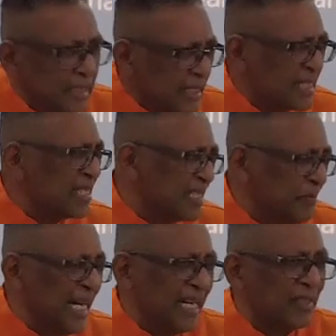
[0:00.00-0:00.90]
This is
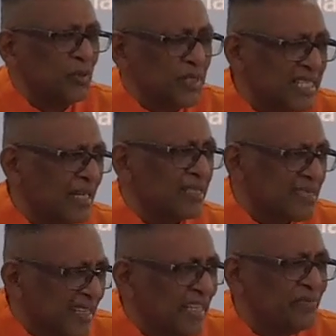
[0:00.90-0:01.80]
the man who is our
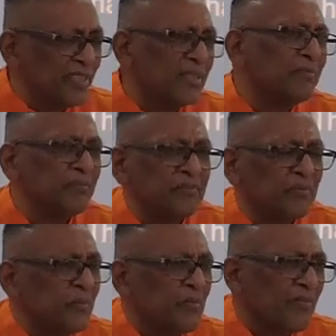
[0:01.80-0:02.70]
Savior.
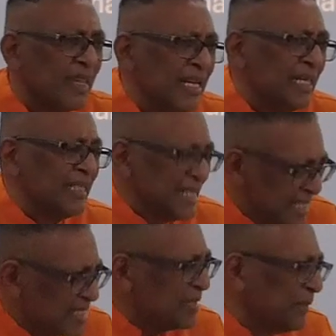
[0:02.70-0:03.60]

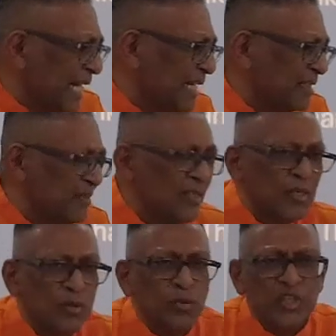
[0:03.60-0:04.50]
This is the man
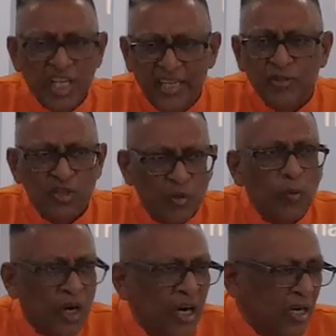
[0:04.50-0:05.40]
who changed the
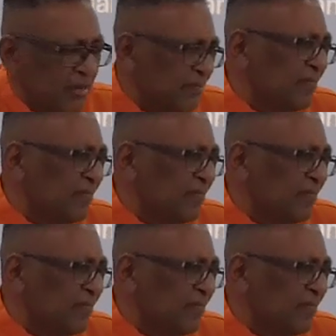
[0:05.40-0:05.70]
world.